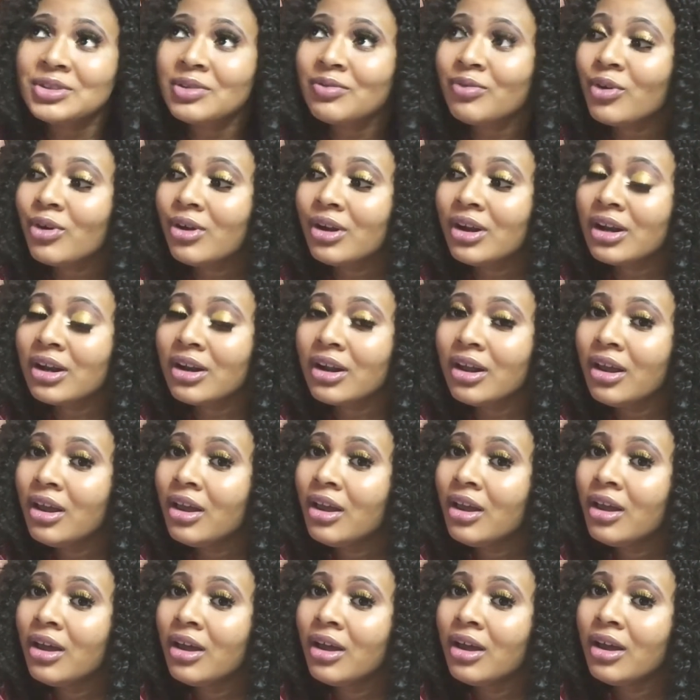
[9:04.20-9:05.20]
of all,
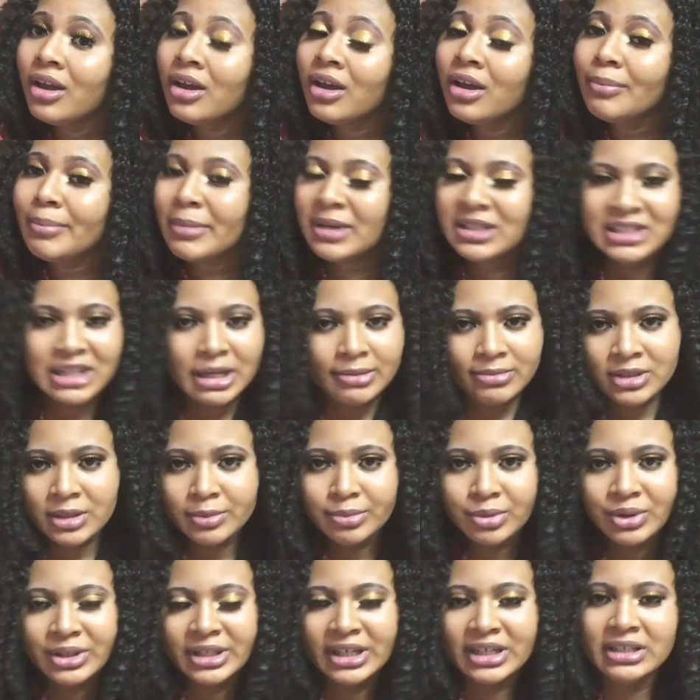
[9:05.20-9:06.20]
my
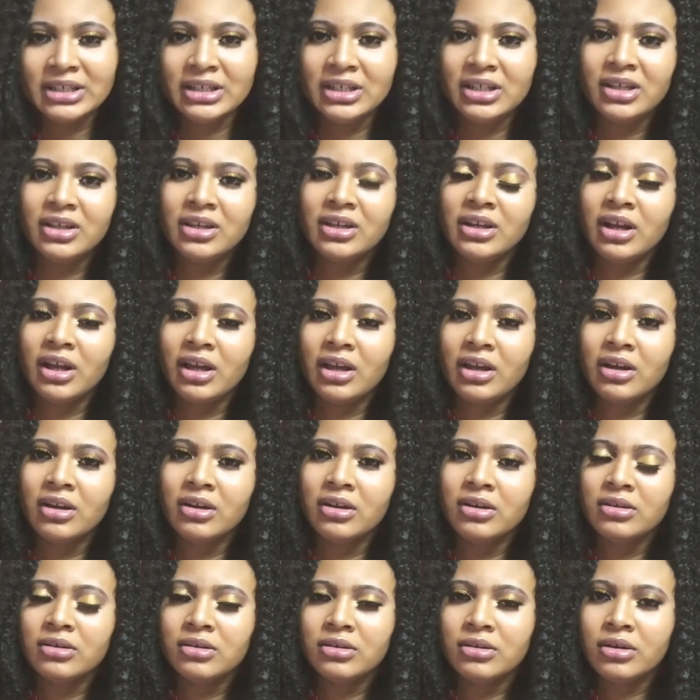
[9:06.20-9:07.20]
timetable that day, like,
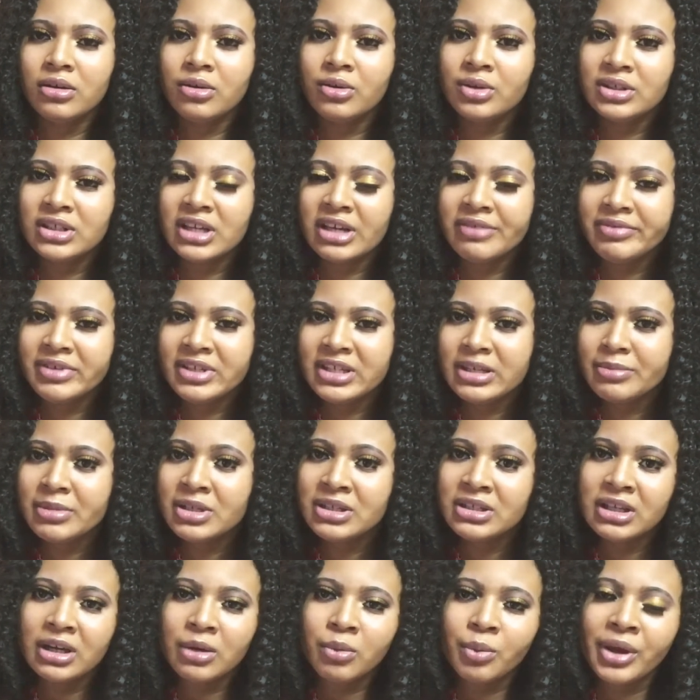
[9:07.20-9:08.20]
because every
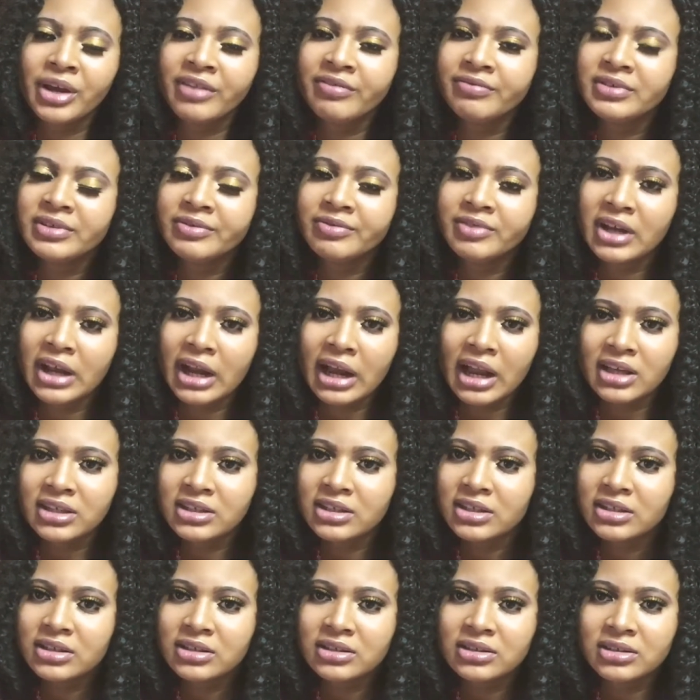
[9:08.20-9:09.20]
semester we have different
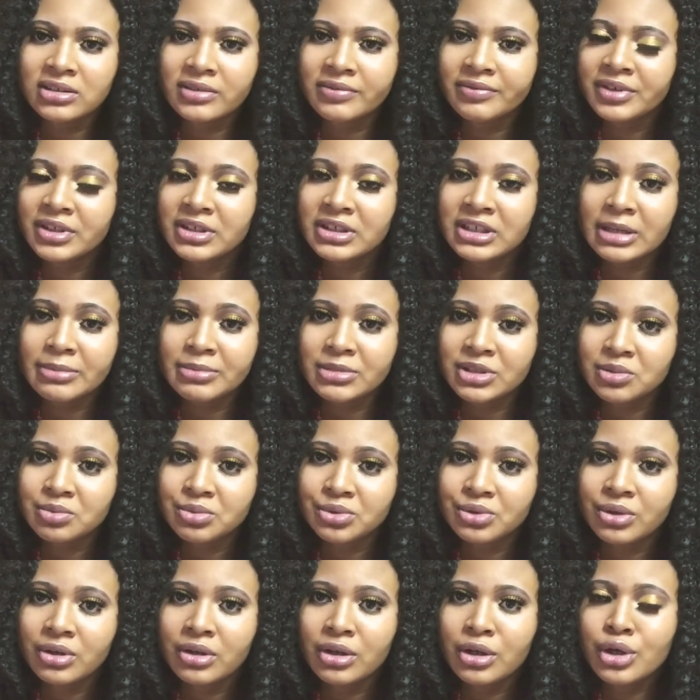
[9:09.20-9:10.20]
classes, different
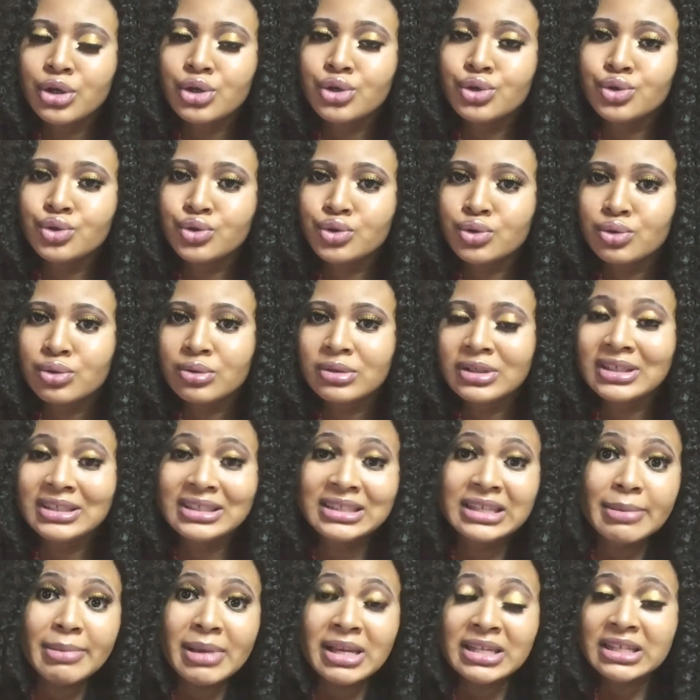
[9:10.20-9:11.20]
timetable. So this
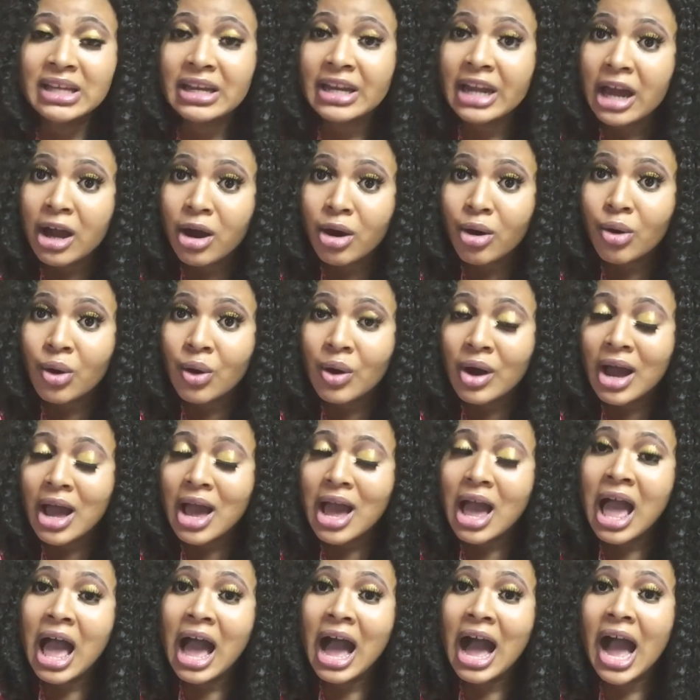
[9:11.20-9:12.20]
semester now
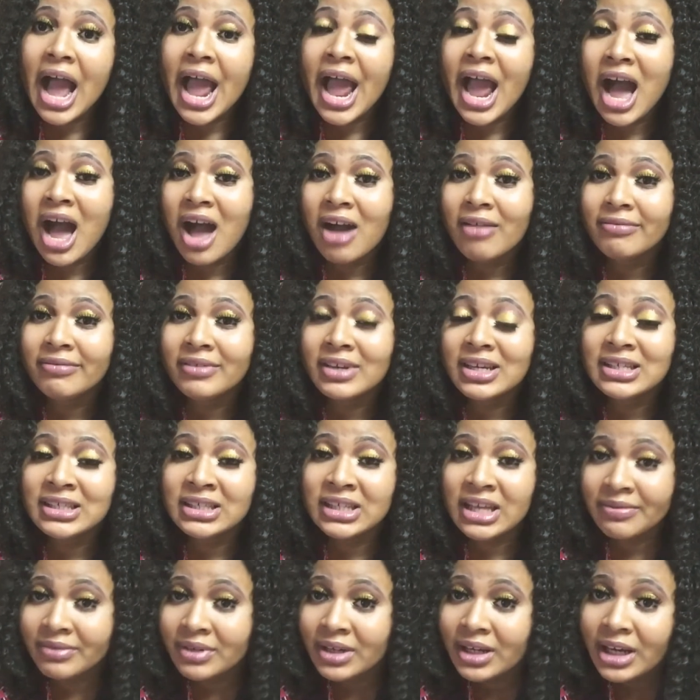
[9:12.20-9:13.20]
I have a
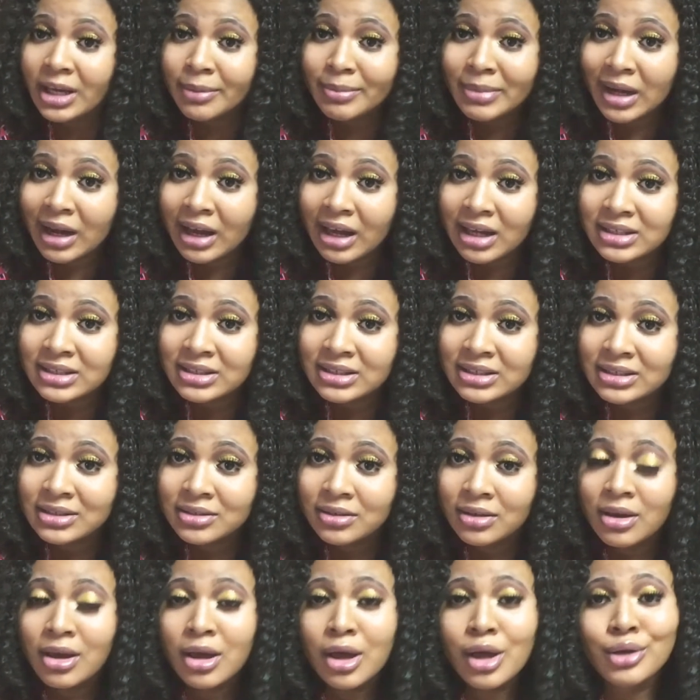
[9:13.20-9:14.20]
7 a.m class,
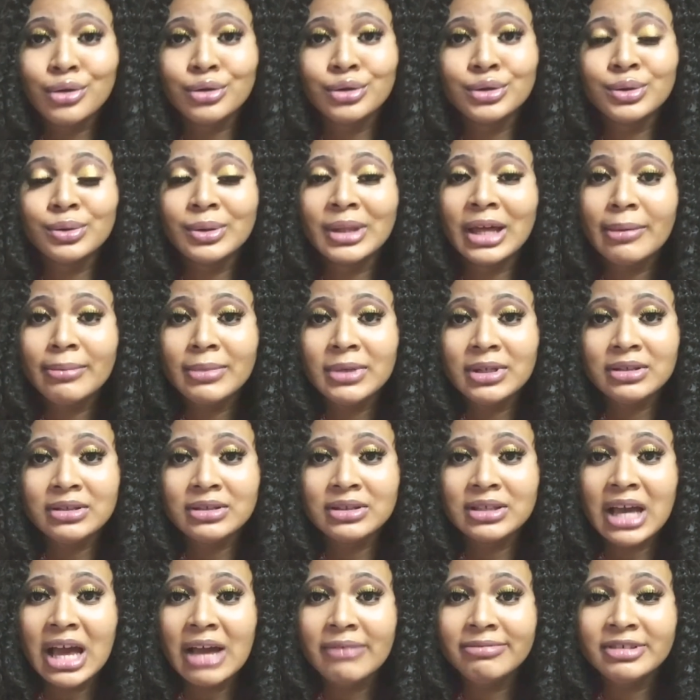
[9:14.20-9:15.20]
so that means
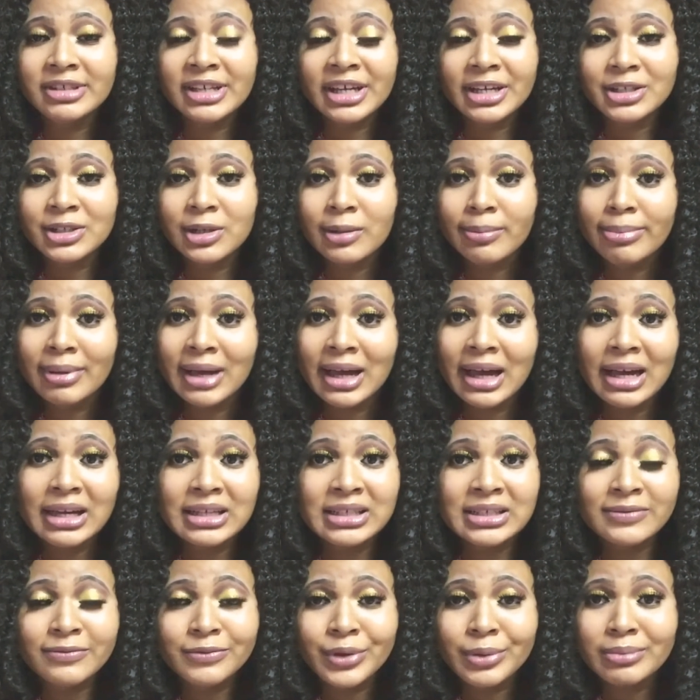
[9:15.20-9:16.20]
I have to get up
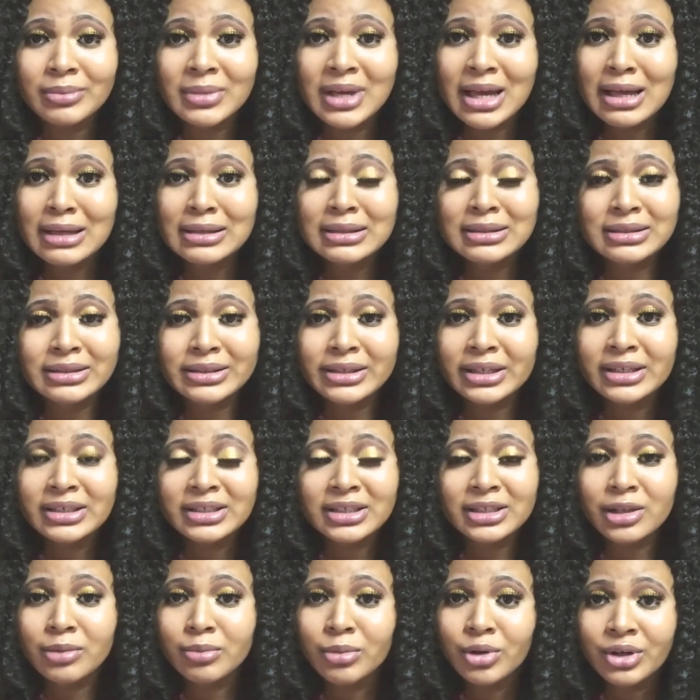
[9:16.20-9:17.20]
as from 6
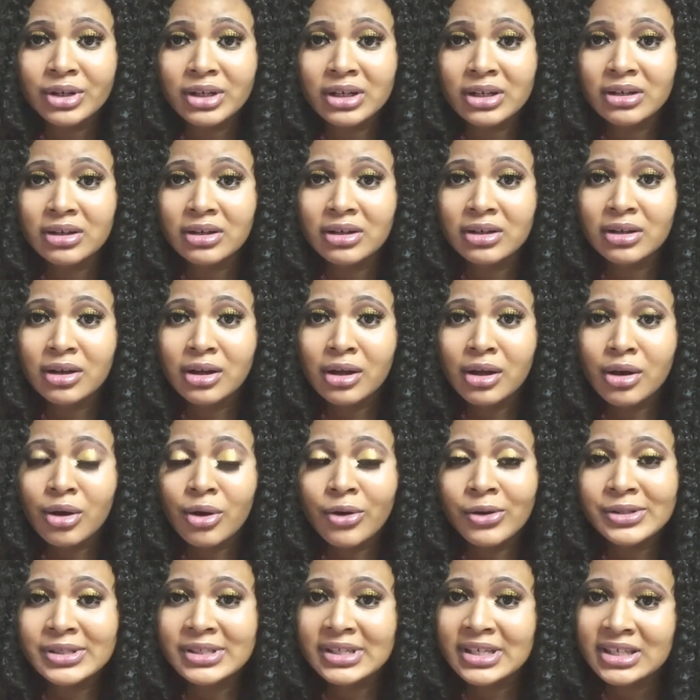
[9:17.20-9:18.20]
in the morning
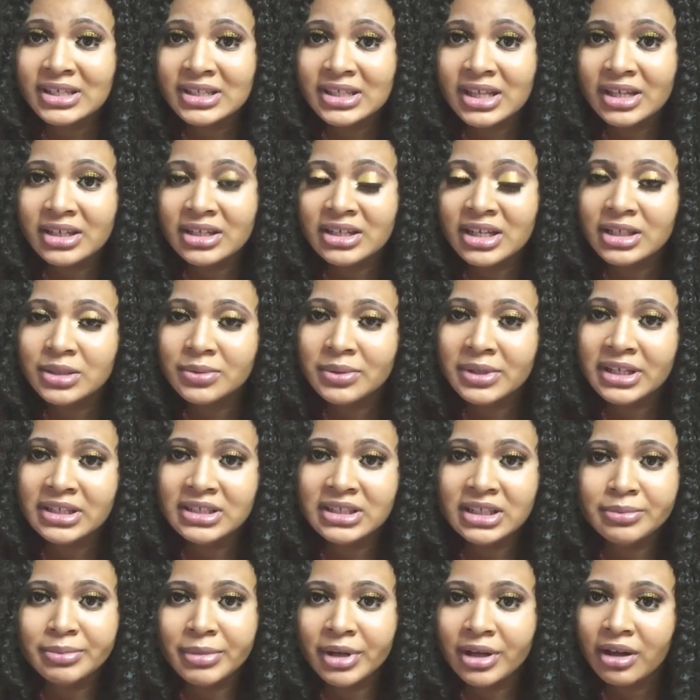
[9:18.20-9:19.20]
or 6:30. That's when I
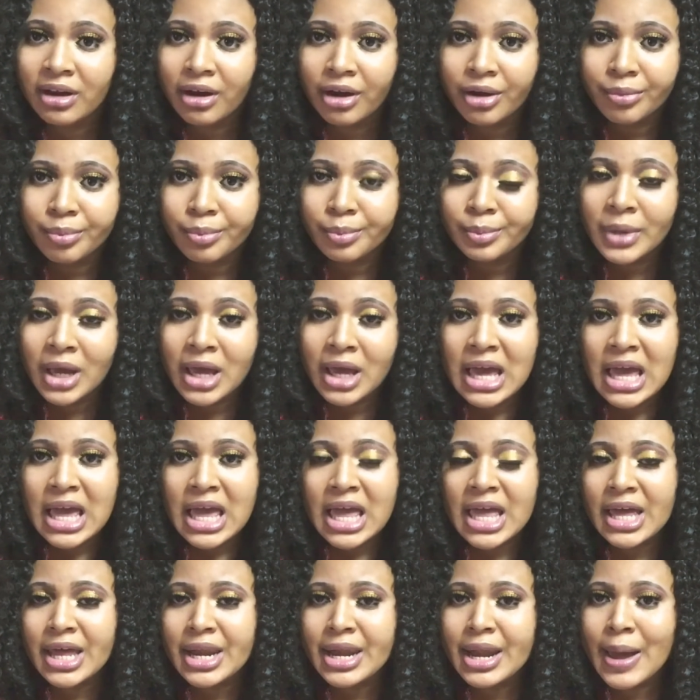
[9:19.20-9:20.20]
set my alarm,
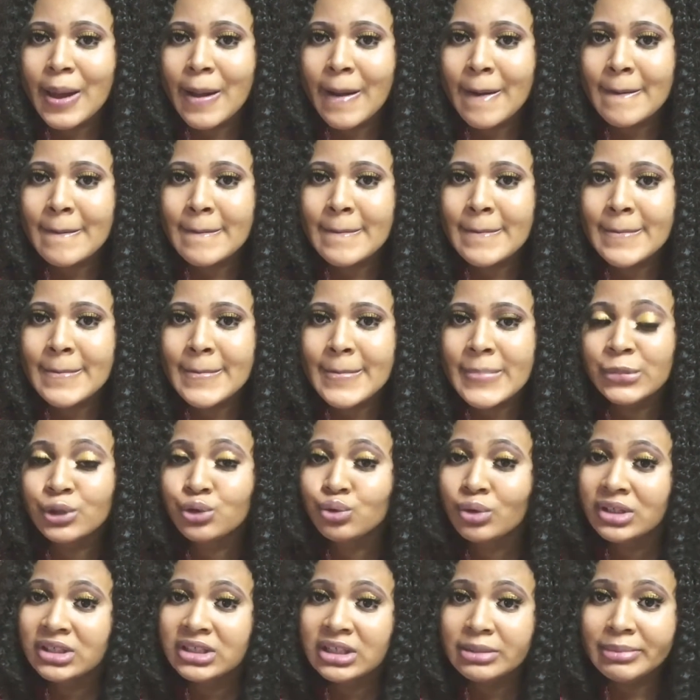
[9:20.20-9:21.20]
and
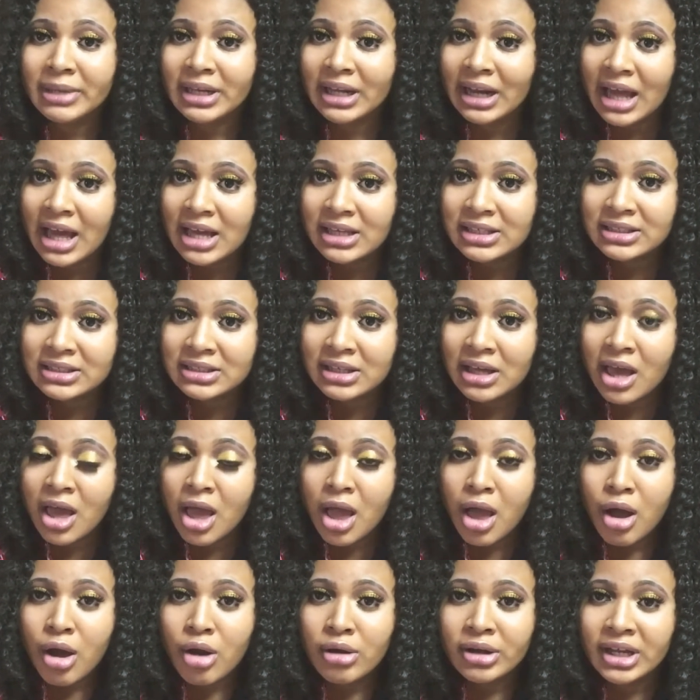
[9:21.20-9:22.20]
to attend my class.
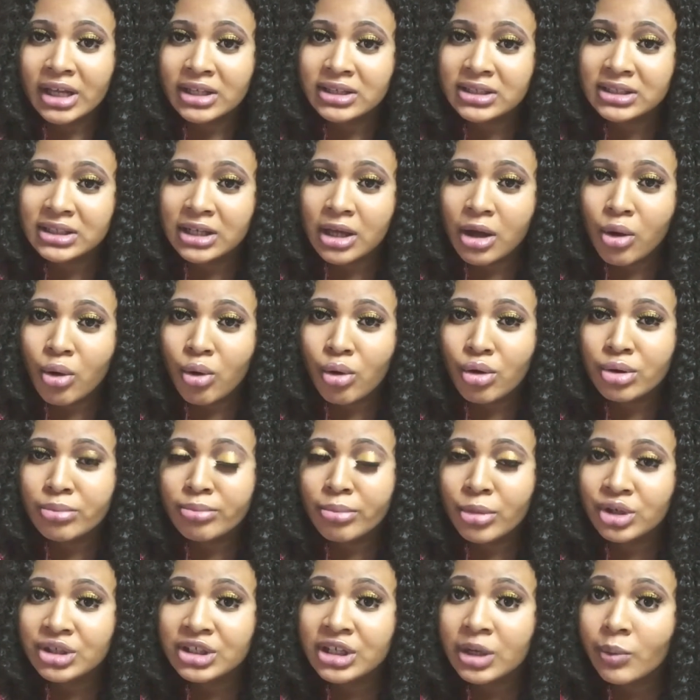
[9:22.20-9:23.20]
That's now on
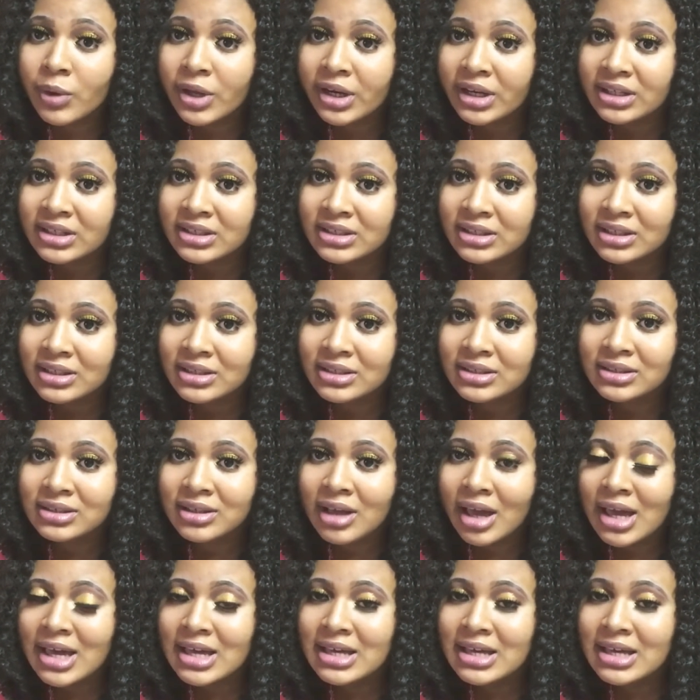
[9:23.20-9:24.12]
Monday, Wednesdays.